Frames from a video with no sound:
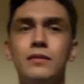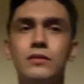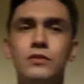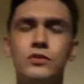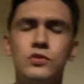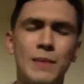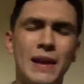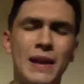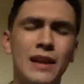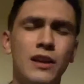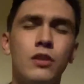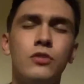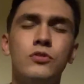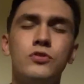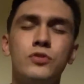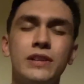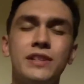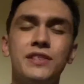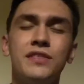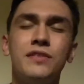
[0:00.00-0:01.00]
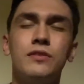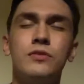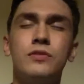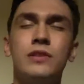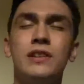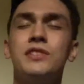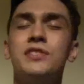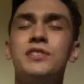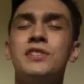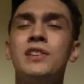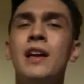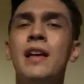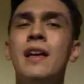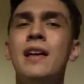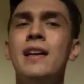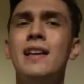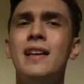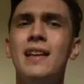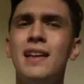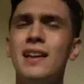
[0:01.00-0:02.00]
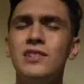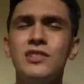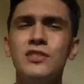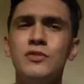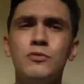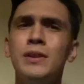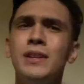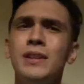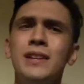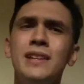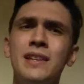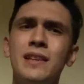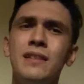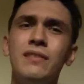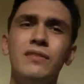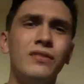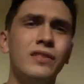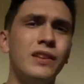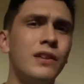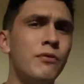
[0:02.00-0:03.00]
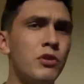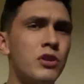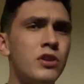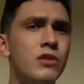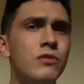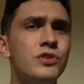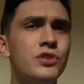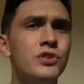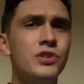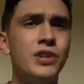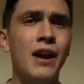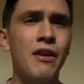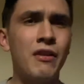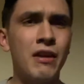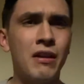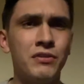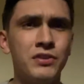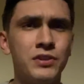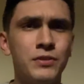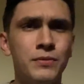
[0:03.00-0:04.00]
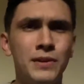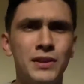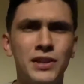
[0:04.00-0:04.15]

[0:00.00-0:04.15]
mango trees drinks, and just really give a huge shout out to it.